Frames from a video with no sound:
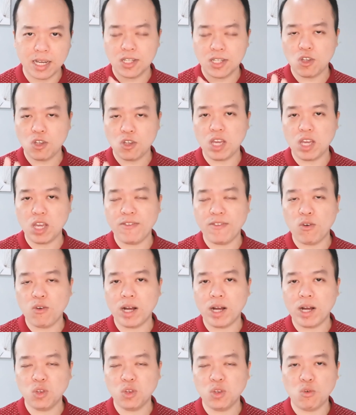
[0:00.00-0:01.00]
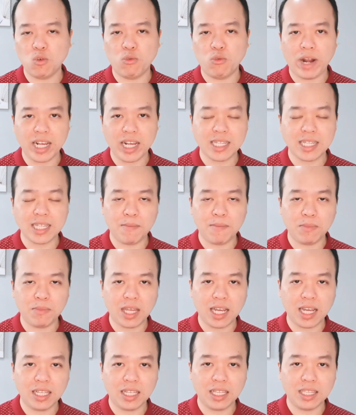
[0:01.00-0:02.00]
So if you want to write
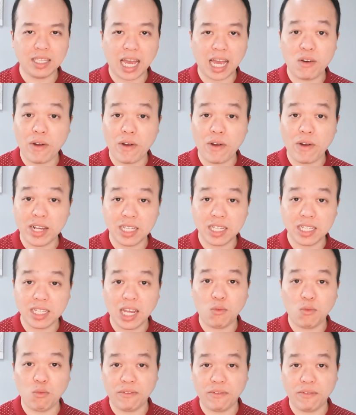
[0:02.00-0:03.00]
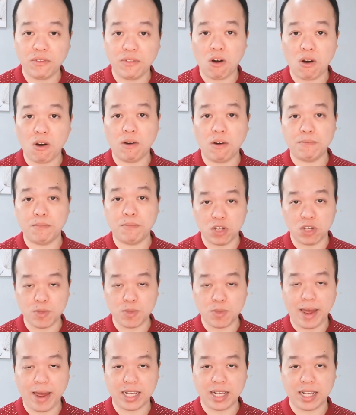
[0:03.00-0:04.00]
something that resonates with your
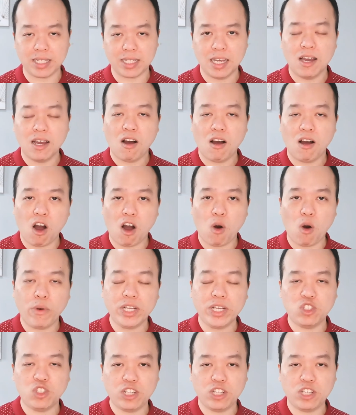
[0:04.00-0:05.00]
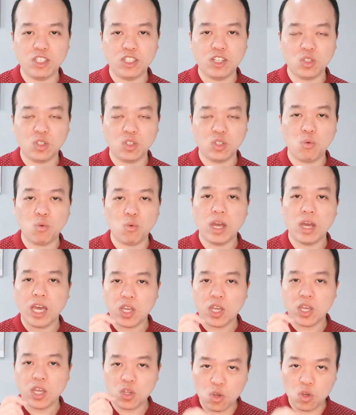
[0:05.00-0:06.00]
prospects, always change it to
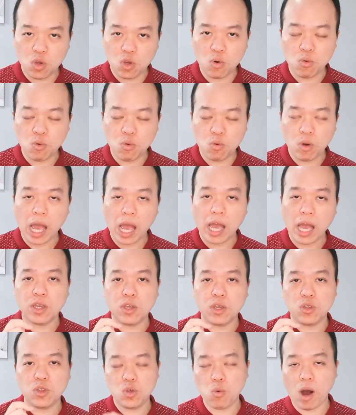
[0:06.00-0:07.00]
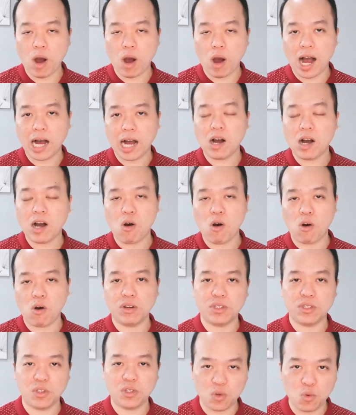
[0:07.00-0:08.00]
you, you are,
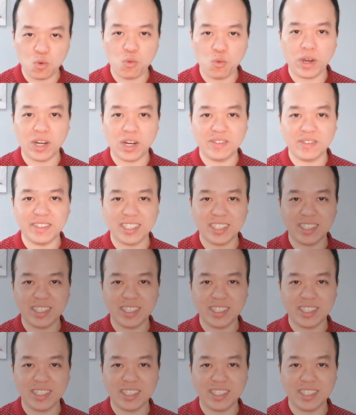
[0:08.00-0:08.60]
or you will.